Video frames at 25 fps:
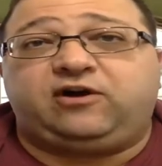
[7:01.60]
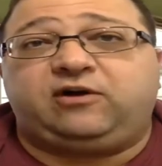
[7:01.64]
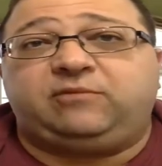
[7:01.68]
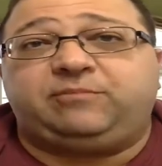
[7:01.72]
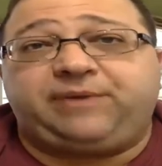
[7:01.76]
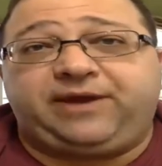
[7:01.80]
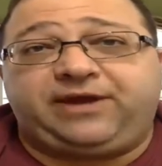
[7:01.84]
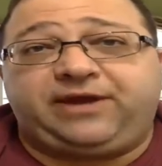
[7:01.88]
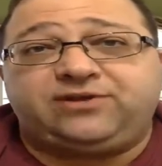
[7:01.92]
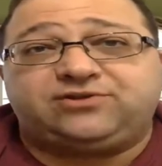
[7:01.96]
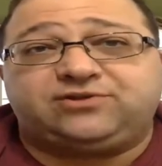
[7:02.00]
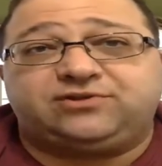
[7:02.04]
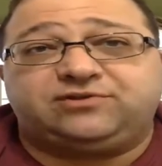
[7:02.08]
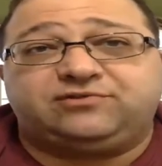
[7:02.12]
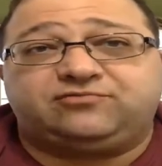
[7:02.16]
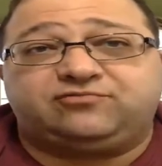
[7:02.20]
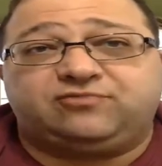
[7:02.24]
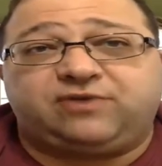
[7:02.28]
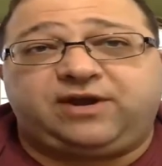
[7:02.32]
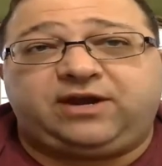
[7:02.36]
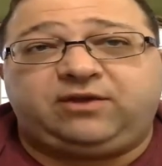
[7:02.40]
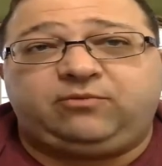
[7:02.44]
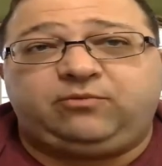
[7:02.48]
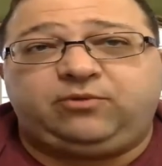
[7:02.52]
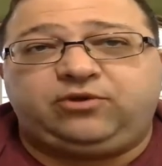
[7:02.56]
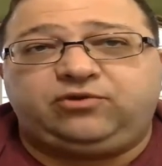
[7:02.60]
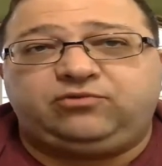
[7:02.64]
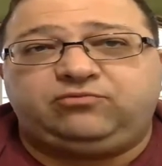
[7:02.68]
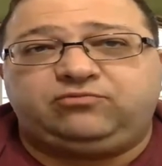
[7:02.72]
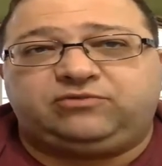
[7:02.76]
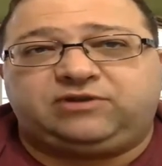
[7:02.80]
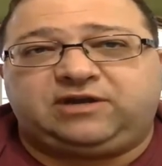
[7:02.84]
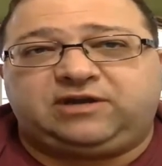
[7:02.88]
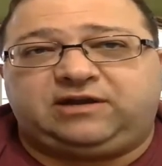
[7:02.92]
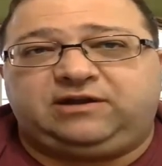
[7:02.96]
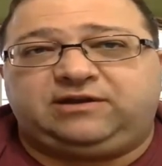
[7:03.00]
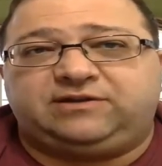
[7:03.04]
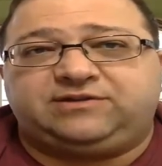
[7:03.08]
of our patients, right? We
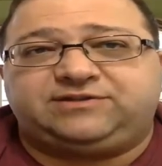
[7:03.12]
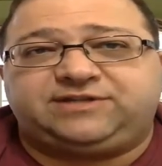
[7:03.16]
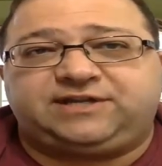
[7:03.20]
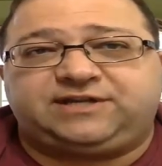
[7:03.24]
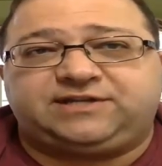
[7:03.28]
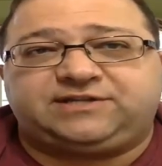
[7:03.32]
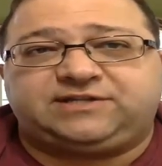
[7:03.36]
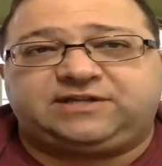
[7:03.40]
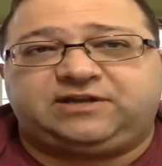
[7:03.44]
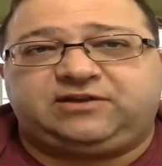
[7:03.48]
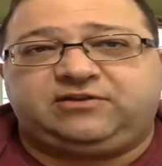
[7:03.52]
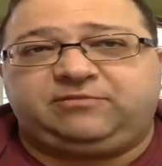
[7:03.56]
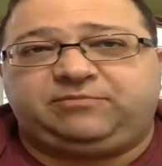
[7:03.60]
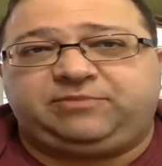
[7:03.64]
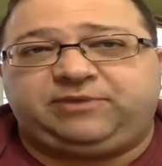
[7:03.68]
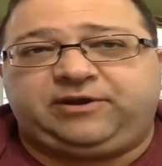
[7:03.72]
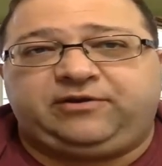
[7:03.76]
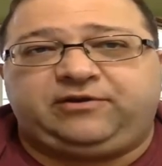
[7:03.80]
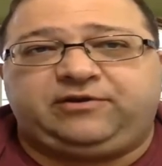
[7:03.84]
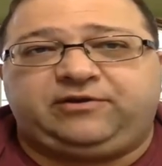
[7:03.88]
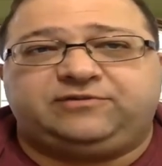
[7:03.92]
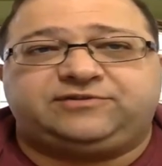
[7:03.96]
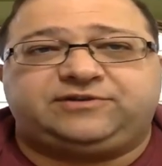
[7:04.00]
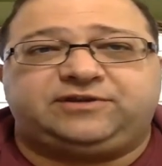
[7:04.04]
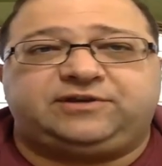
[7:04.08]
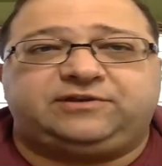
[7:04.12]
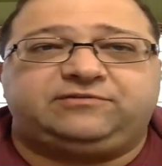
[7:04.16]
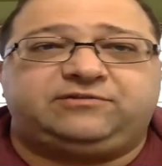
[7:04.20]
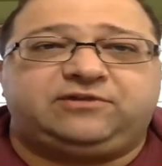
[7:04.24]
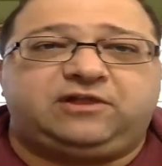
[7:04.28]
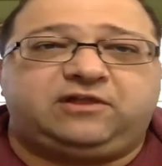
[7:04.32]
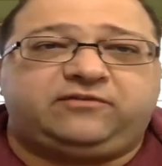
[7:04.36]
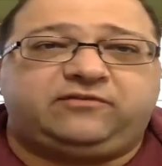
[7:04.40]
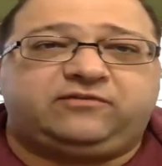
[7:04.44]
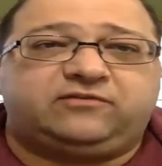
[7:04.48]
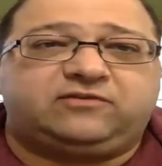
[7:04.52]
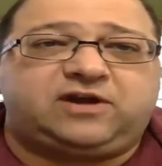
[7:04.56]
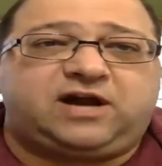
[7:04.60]
assess their appearance, their
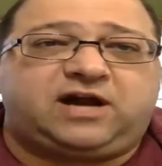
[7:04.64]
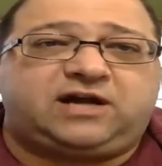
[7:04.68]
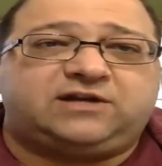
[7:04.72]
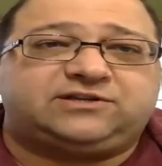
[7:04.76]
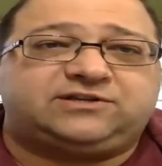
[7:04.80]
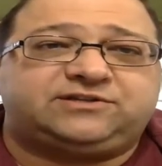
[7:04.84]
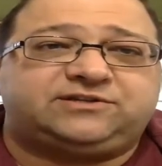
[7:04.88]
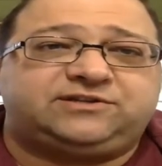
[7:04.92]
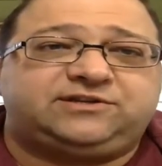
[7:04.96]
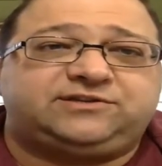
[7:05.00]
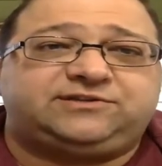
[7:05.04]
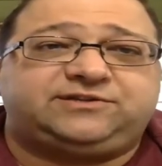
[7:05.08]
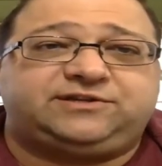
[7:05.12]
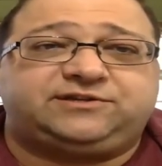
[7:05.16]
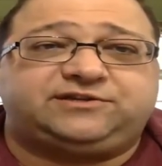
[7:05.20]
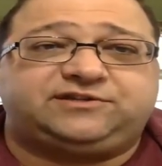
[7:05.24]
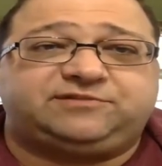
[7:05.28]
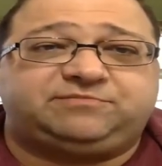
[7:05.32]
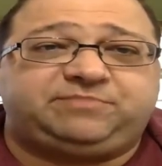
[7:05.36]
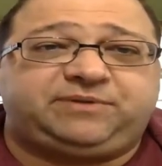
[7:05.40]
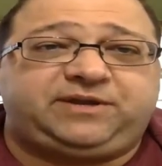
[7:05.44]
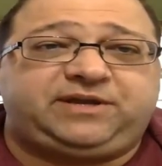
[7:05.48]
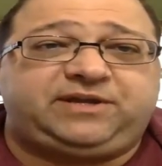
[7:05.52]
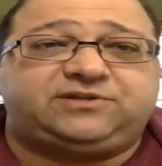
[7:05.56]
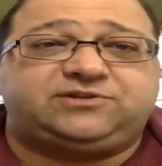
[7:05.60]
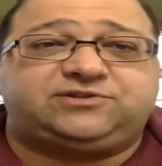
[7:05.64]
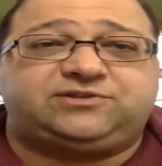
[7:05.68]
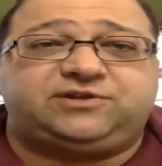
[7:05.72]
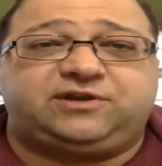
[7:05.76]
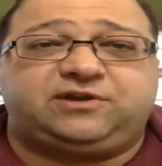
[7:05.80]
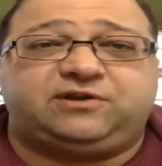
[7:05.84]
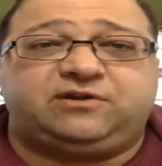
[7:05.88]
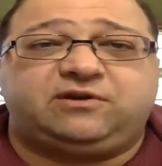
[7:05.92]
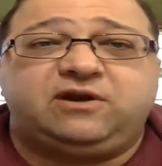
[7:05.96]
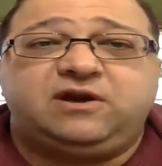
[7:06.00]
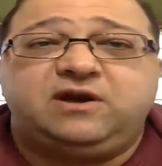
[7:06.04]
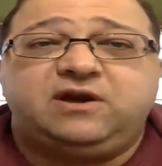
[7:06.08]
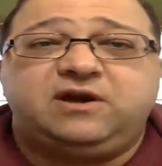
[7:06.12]
level of consciousness, their speech,
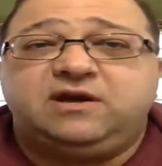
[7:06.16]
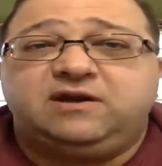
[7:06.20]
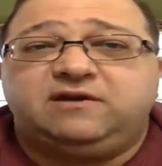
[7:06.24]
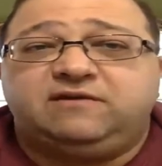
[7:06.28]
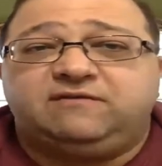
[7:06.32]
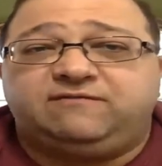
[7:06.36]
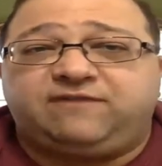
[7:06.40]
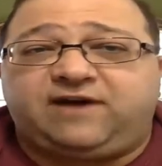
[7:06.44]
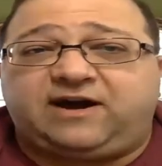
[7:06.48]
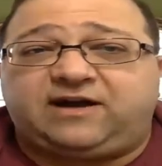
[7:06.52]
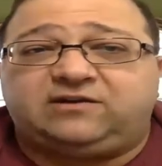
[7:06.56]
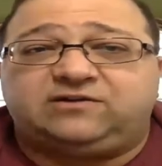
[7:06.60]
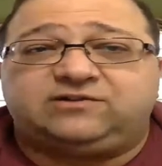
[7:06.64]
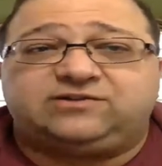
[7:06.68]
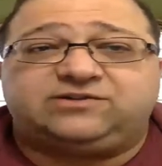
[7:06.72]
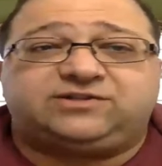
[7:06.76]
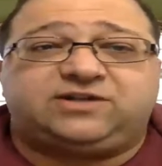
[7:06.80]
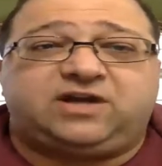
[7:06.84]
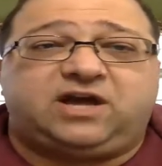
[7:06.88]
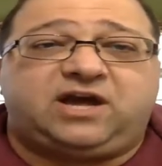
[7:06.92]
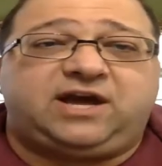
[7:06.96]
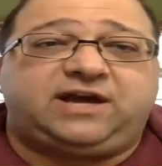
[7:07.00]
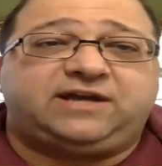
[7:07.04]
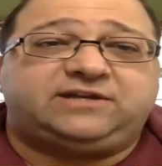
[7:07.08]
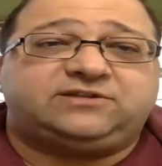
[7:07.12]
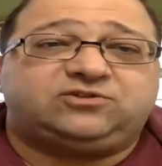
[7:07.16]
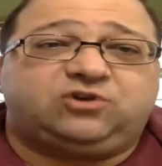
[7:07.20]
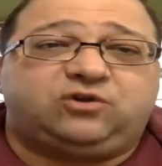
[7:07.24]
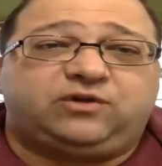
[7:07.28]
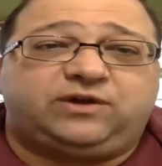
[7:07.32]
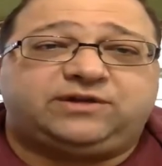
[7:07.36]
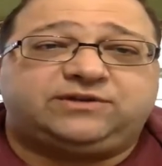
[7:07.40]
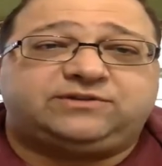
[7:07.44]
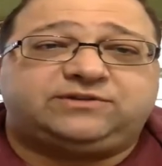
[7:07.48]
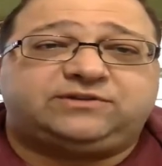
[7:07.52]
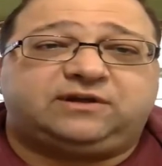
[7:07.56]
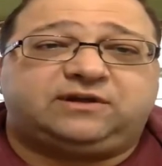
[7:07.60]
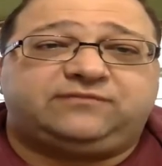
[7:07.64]
their vital signs,
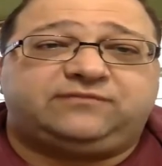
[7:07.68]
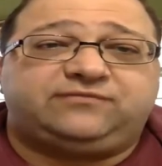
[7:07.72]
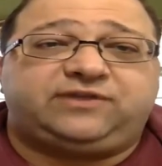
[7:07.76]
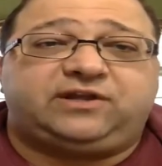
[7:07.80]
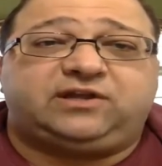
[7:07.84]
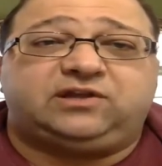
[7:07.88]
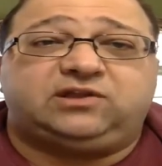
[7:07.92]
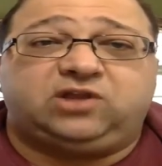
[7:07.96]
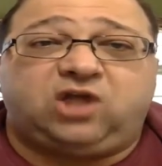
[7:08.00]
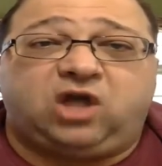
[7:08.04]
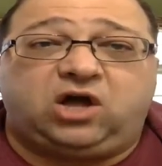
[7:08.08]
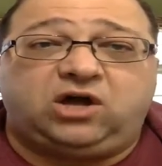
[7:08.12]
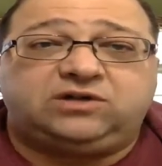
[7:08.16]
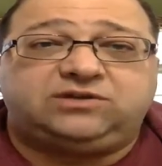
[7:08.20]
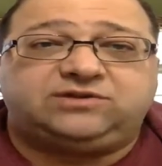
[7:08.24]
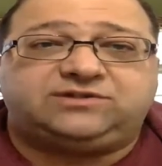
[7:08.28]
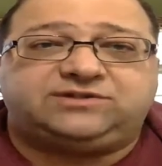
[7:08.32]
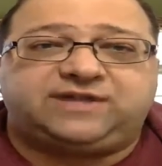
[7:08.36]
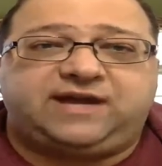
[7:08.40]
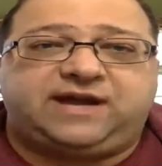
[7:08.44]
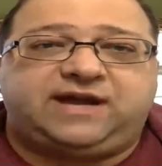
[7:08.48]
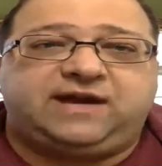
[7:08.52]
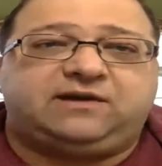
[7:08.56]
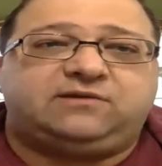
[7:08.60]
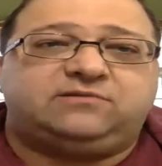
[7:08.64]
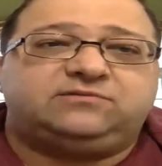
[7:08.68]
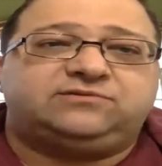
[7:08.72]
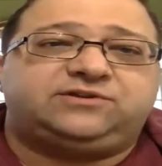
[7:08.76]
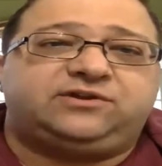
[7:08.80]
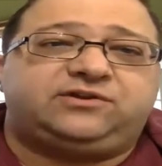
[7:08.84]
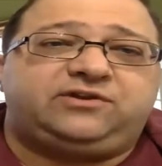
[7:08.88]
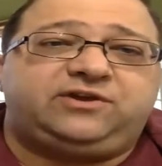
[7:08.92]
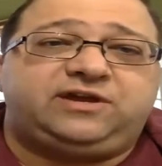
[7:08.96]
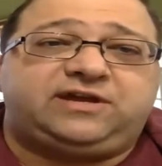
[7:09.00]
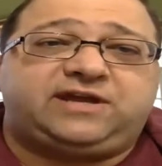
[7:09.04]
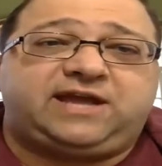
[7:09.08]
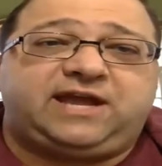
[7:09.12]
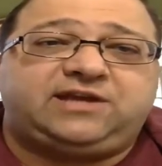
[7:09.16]
all that stuff, their lung sounds,
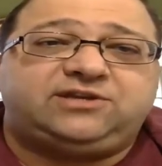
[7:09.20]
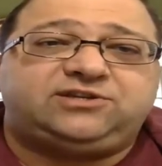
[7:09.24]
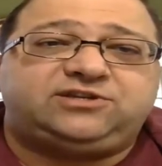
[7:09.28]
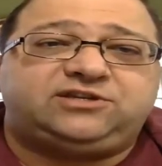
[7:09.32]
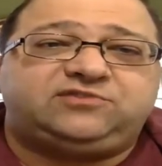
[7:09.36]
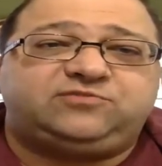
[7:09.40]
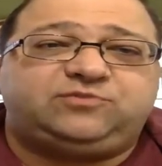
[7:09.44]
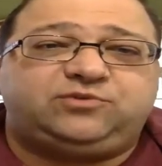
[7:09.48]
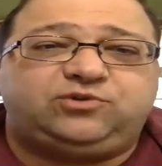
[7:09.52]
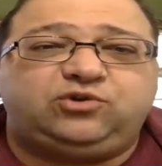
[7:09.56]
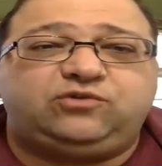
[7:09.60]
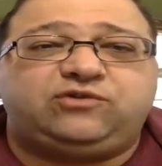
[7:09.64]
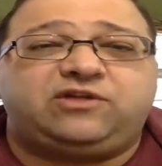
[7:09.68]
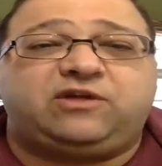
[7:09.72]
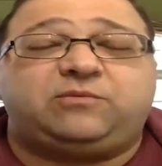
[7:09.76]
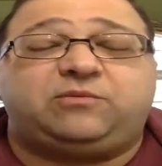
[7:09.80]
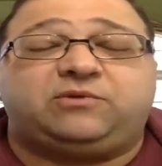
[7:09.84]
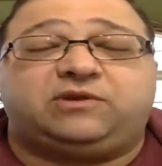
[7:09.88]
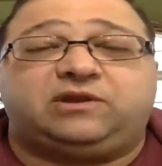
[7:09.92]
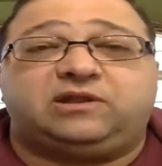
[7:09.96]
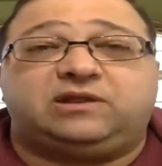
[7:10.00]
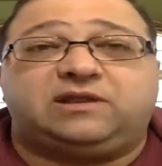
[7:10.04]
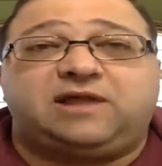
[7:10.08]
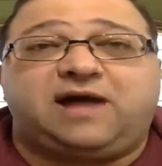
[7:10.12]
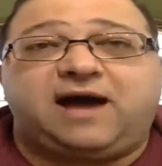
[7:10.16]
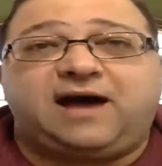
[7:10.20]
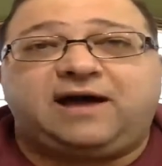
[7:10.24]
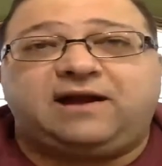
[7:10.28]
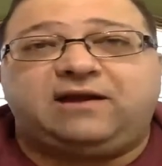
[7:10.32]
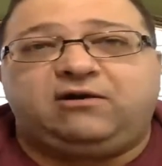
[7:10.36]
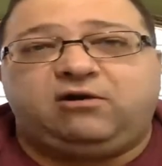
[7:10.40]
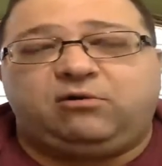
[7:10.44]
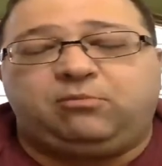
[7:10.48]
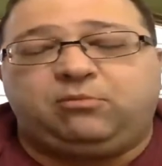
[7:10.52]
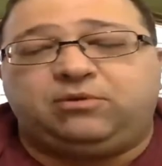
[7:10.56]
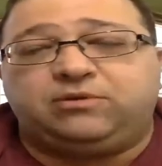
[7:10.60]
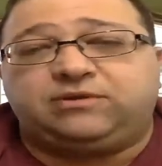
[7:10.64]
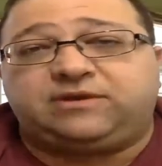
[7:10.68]
their EKGs. We do that with a
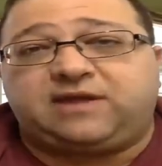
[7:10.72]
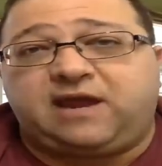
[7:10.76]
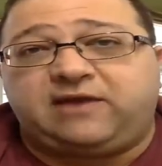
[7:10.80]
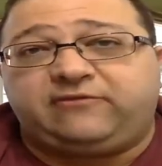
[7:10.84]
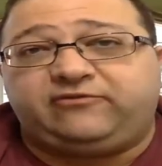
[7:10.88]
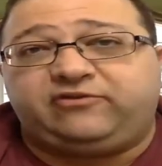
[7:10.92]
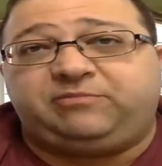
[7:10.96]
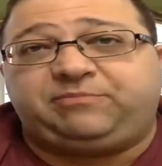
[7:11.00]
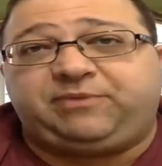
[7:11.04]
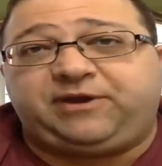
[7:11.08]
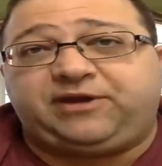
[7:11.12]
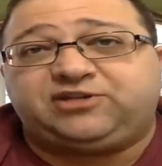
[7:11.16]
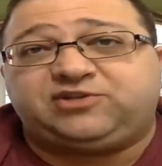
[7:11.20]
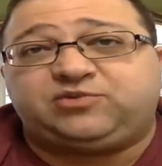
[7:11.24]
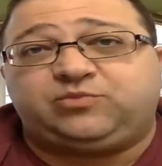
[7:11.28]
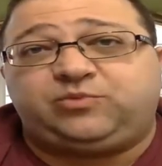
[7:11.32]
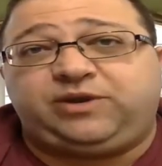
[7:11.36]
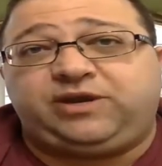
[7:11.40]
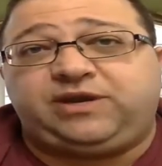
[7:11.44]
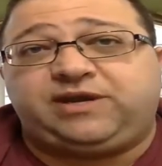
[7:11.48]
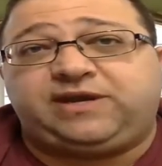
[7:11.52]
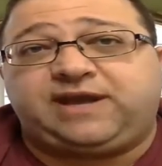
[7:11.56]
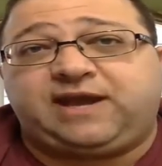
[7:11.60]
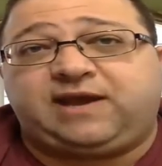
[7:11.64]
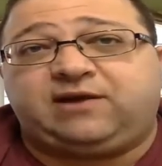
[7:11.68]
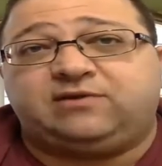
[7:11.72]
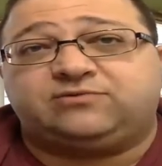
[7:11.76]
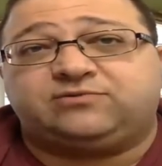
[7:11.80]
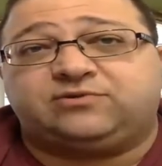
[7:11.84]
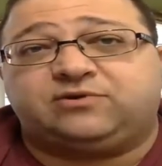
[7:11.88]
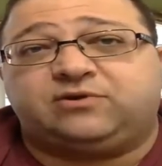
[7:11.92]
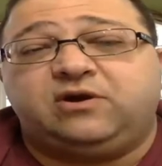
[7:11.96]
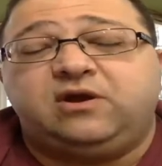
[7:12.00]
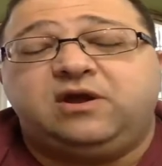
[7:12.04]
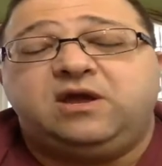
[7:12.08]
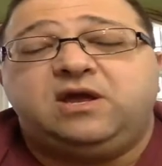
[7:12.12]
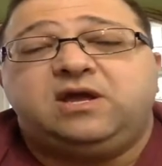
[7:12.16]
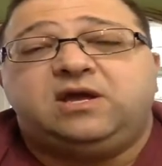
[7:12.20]
lot, almost every patient we
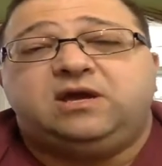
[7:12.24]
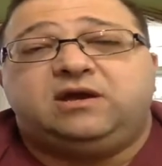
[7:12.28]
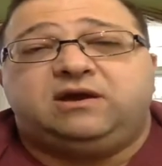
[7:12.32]
encounter.